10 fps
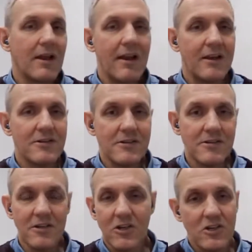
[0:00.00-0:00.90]
the
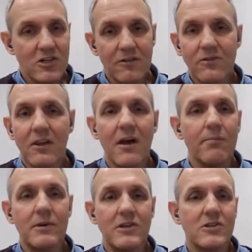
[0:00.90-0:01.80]
latest initiatives the
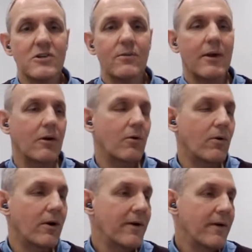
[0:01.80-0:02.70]
company is doing,
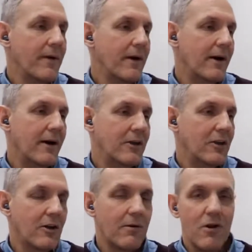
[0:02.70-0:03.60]
or
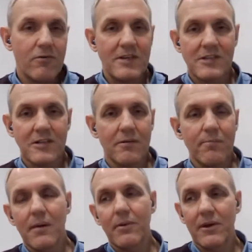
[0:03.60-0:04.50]
a recent
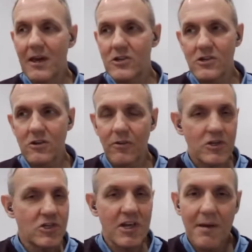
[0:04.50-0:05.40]
publication on the
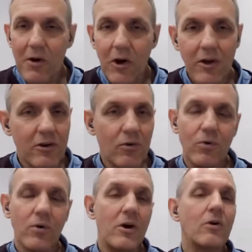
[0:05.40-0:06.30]
share market,
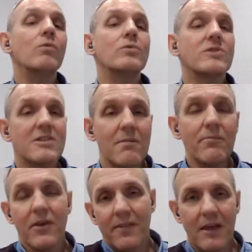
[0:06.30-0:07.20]
or
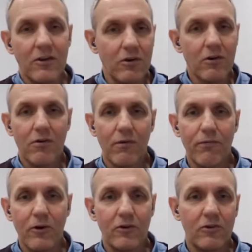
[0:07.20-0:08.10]
something that you can
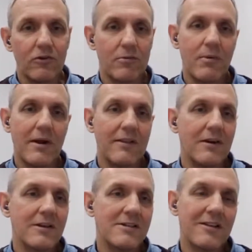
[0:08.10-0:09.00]
refer to break the
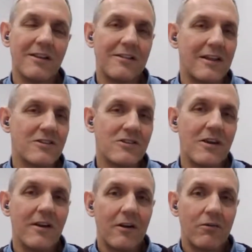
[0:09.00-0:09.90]
ice. I think
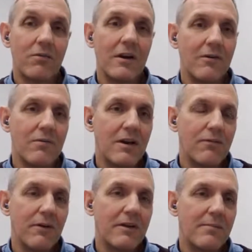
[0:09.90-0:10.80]
that's really, really
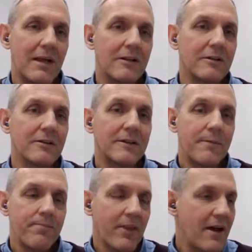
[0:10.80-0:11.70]
fundamental.
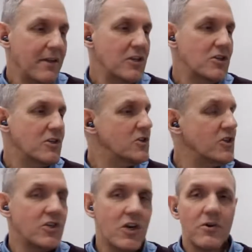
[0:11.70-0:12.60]
And then just
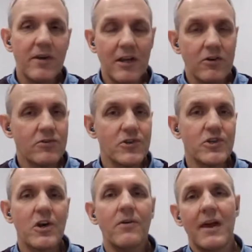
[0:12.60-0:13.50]
show interest,
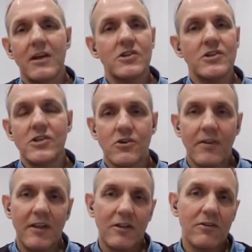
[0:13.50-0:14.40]
show energy
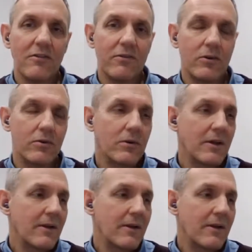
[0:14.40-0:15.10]
during the interview.